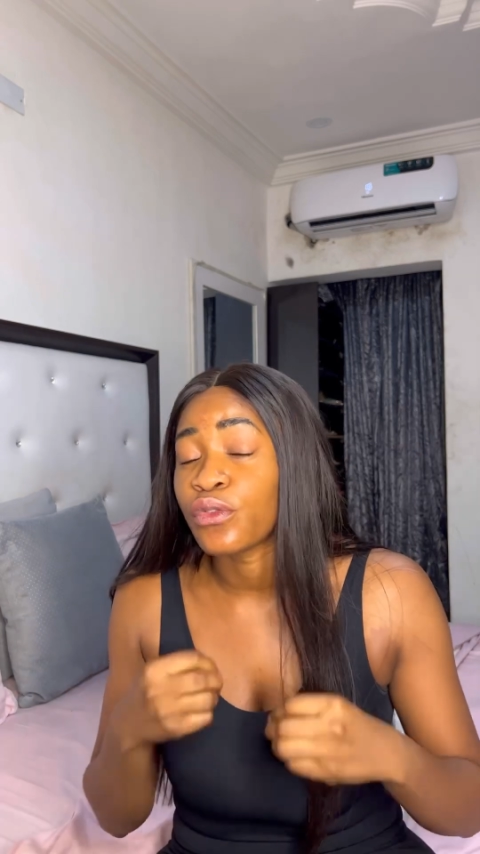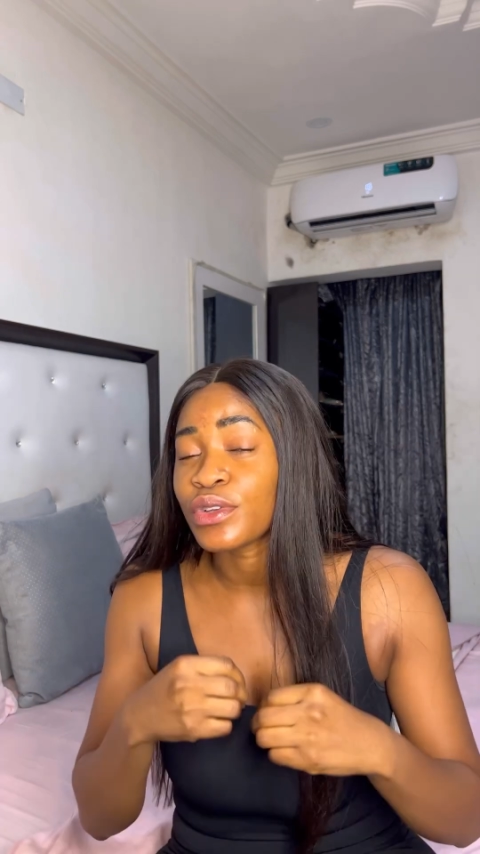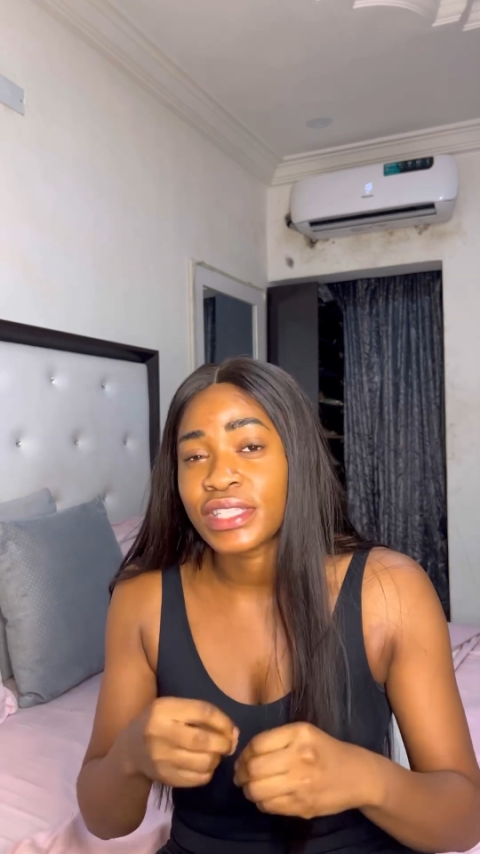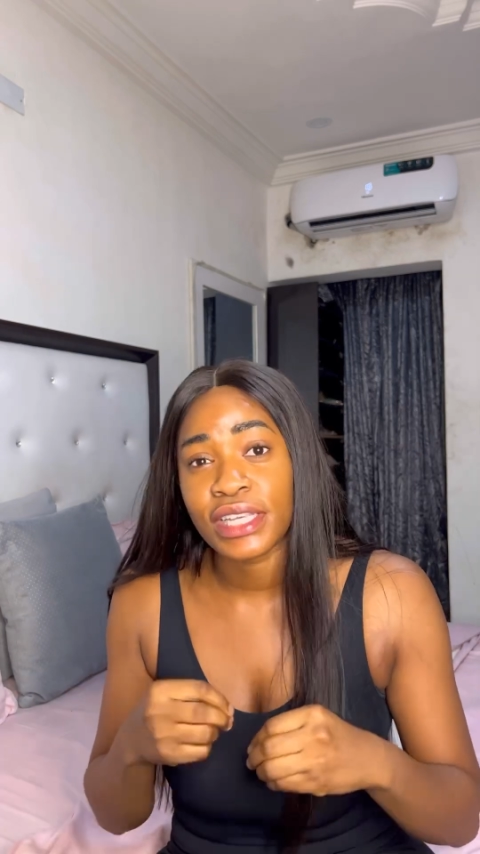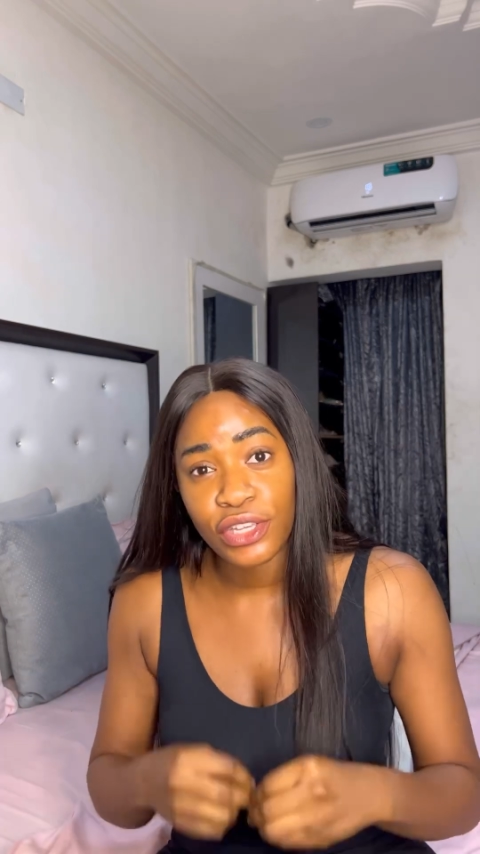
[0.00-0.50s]

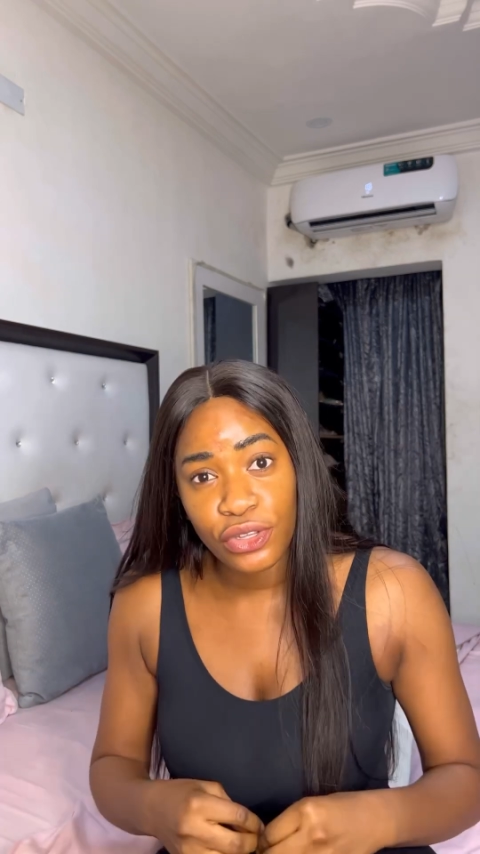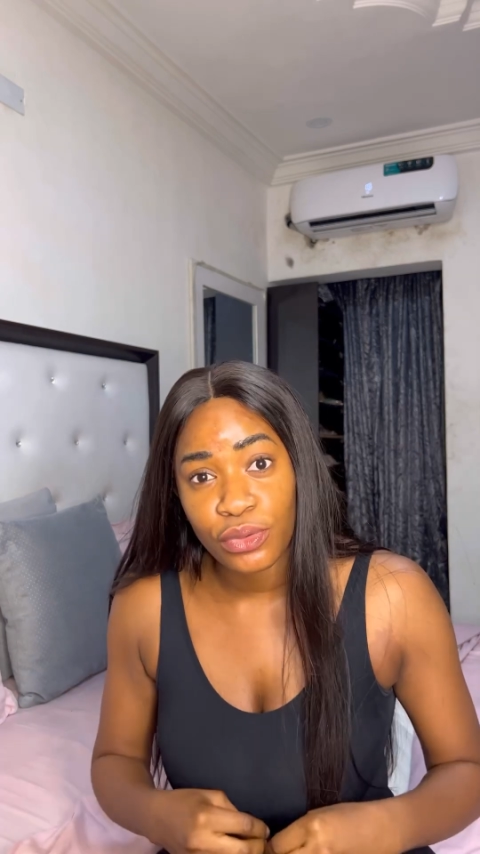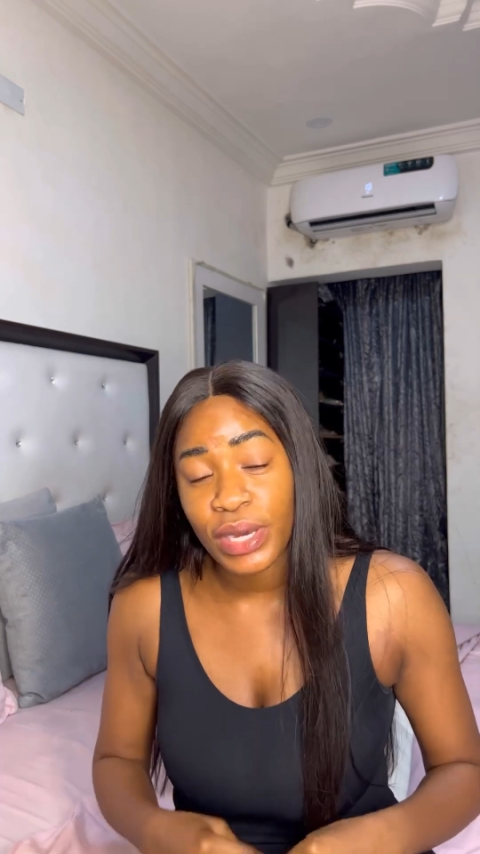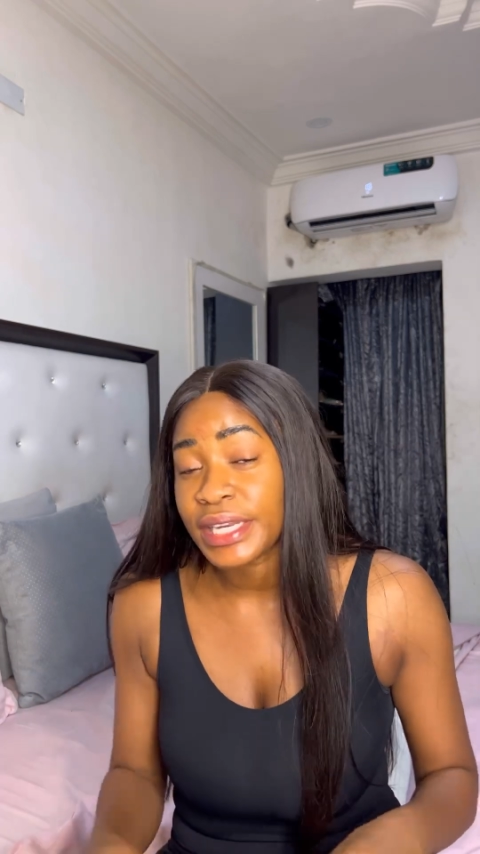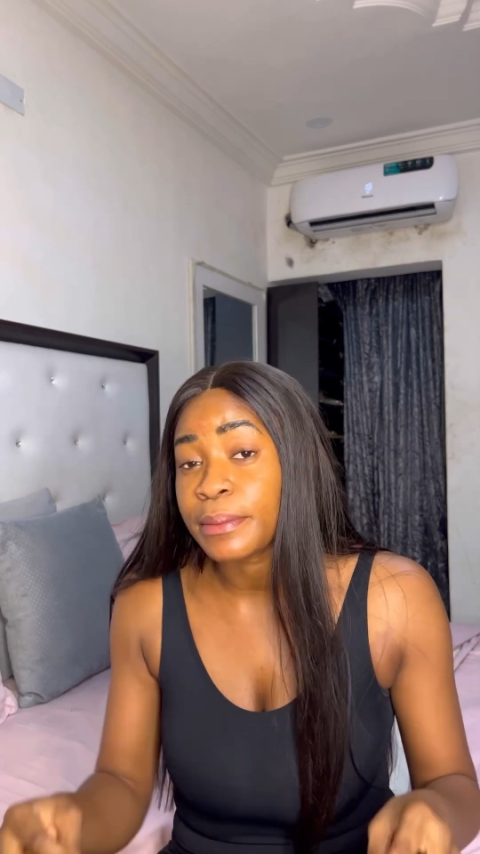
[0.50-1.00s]
forsake you
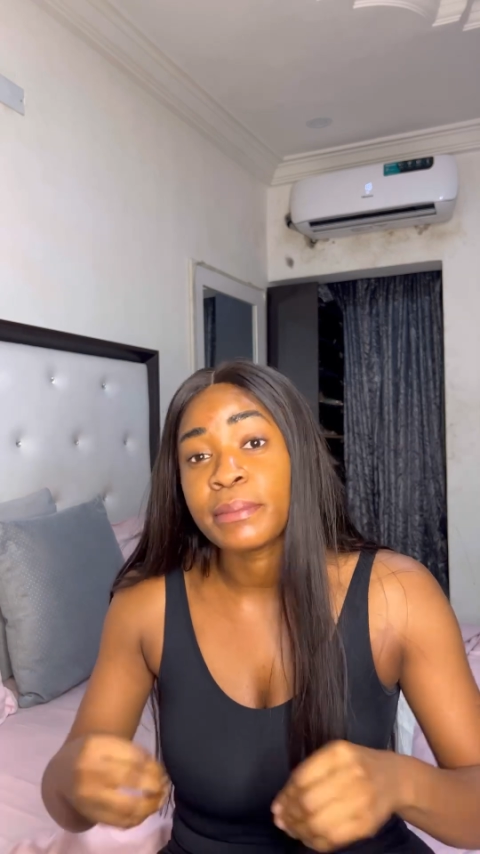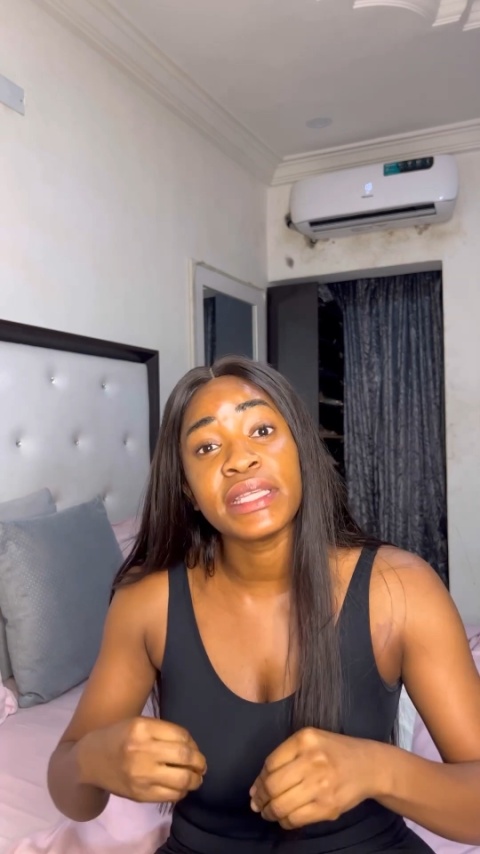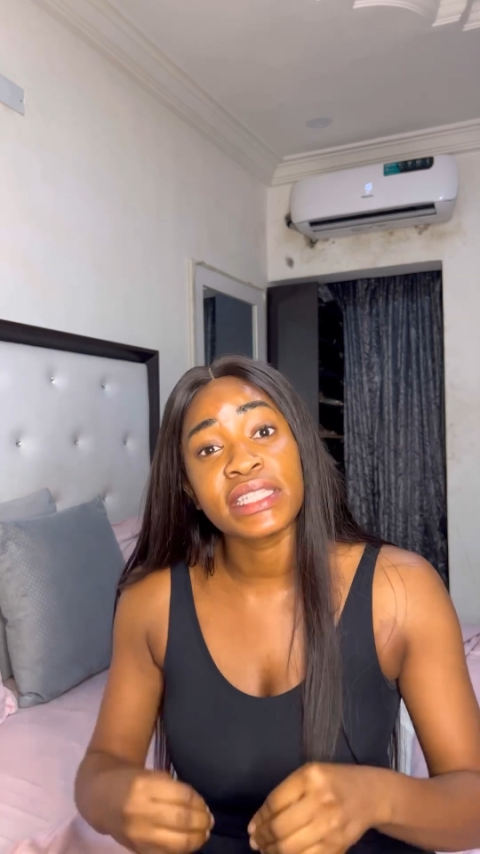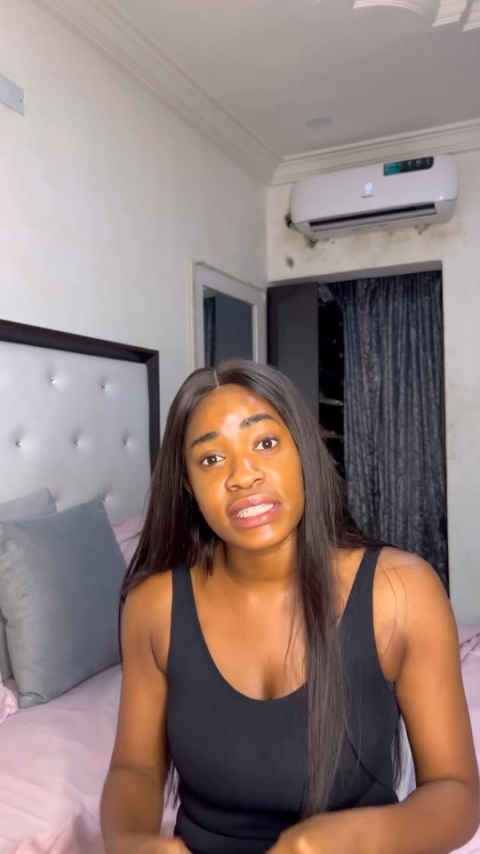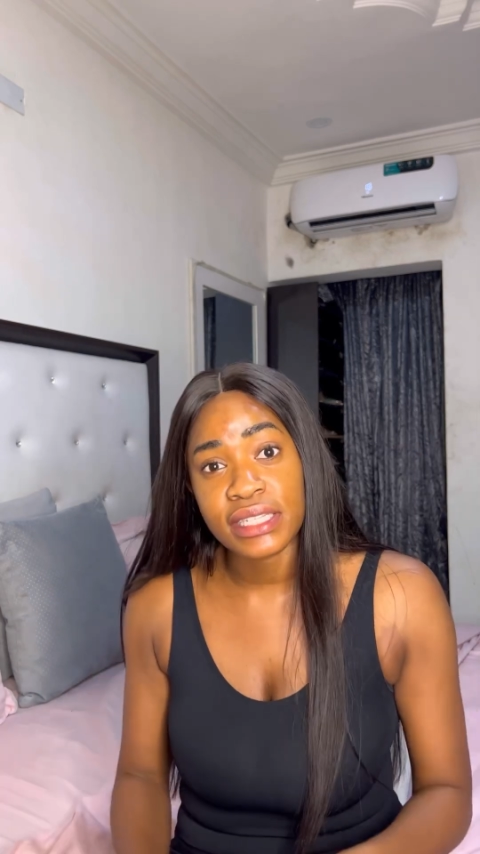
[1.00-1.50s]
and he
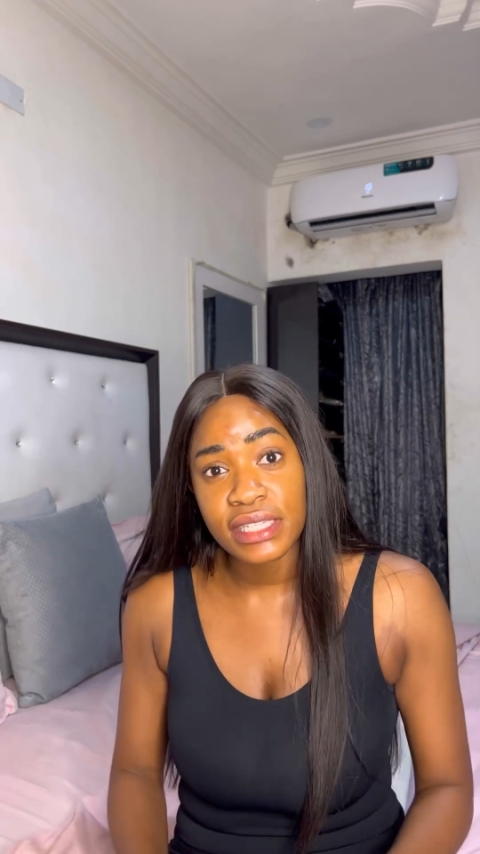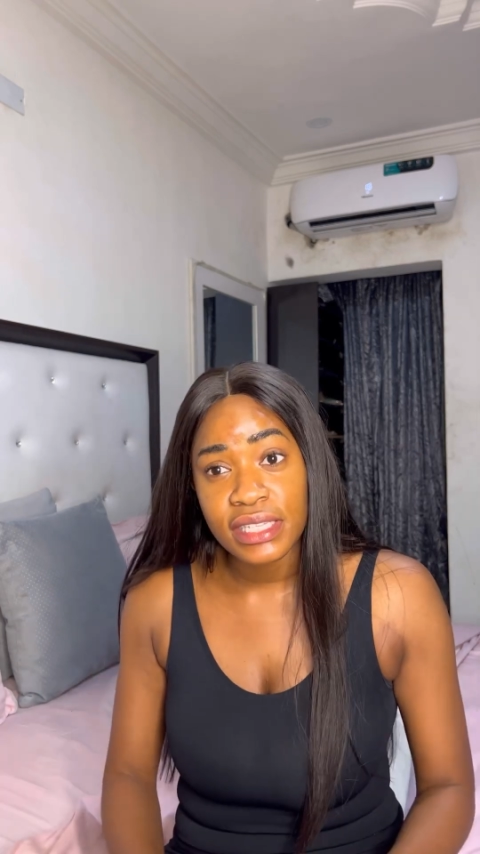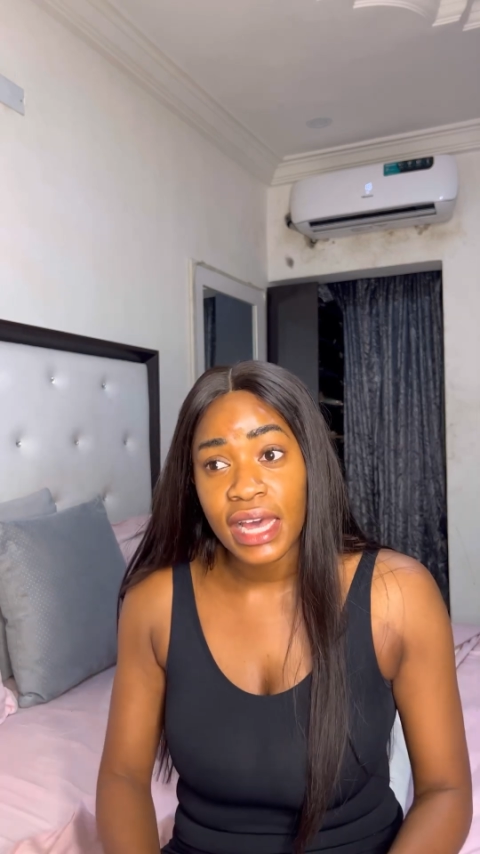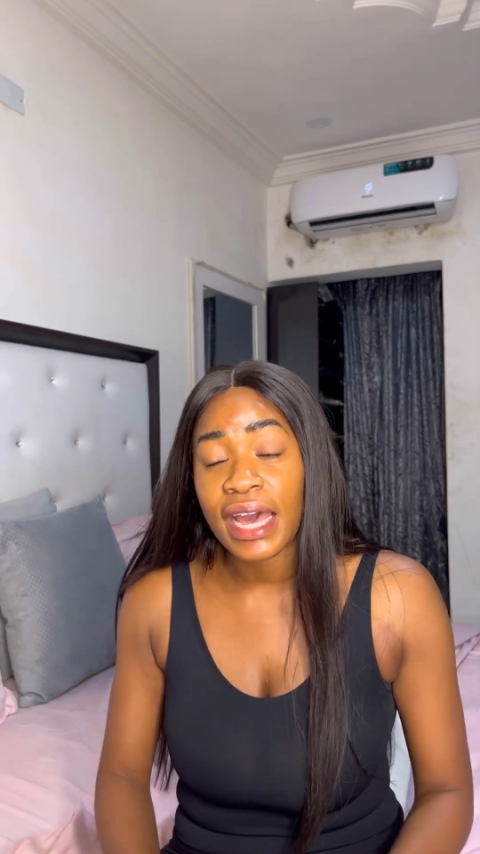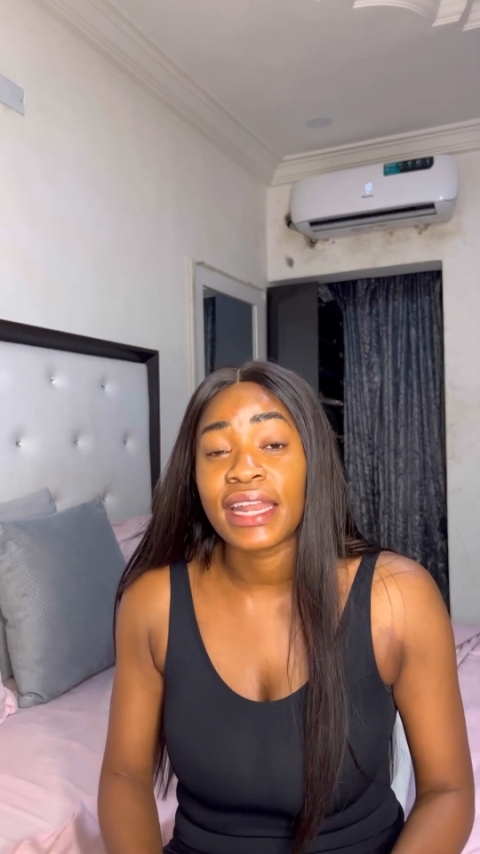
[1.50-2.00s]
means it
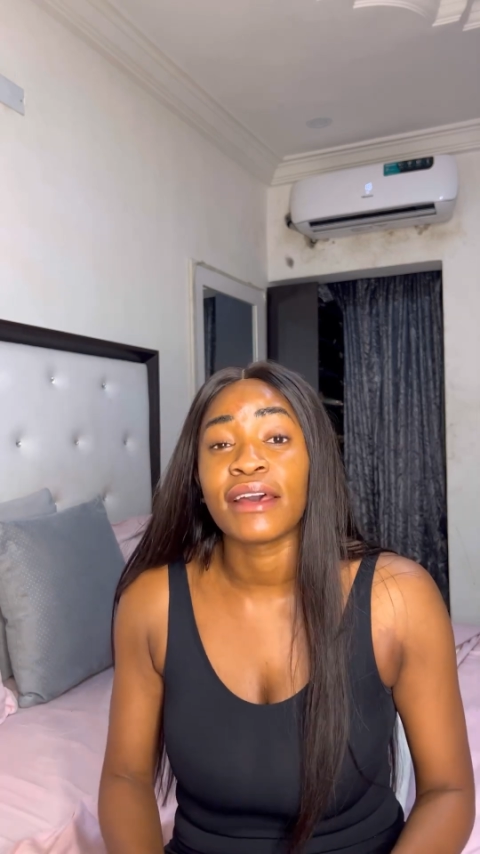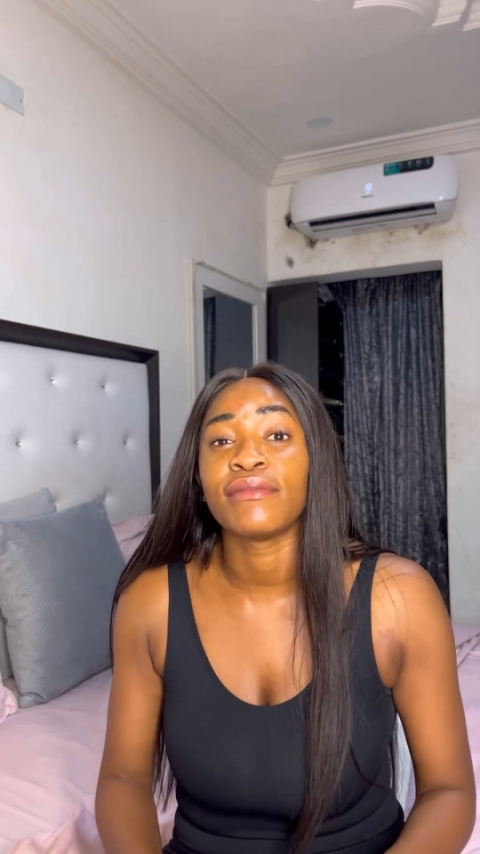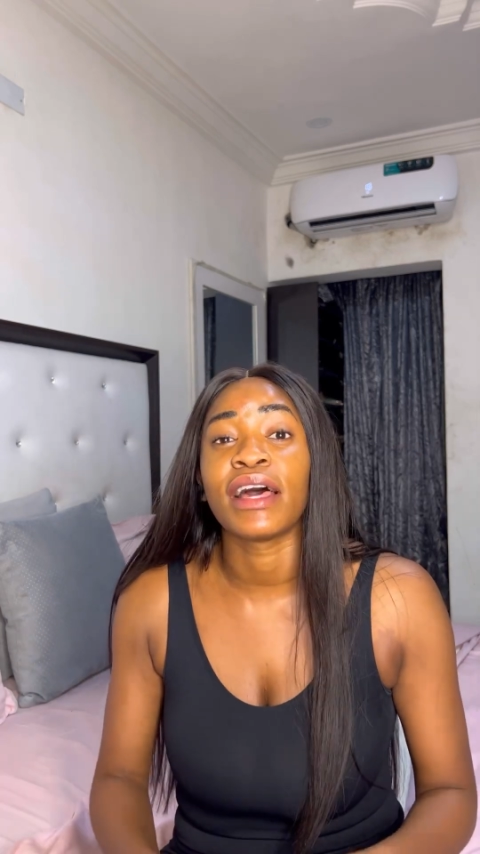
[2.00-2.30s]
and I,